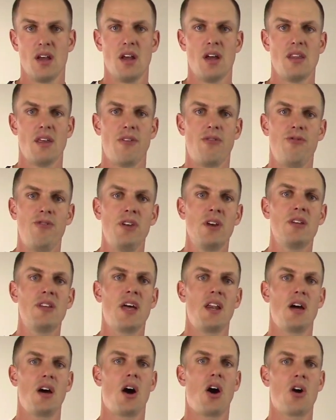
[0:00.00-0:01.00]
They feel
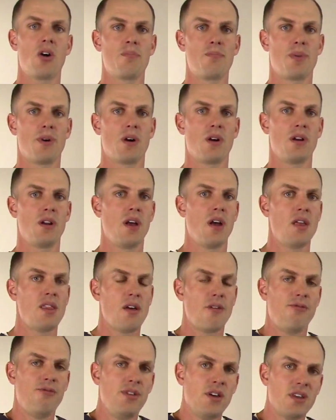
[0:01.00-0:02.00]
that heartburn.
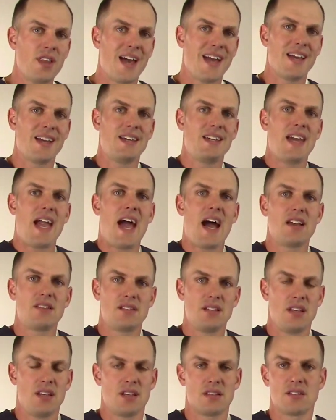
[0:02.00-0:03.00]
They feel that
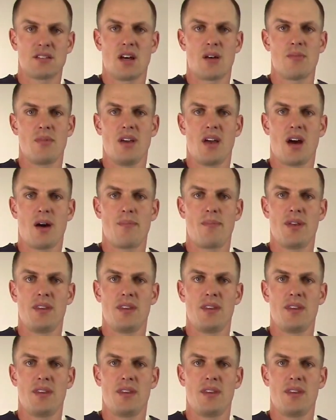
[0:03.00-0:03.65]
gassiness coming up.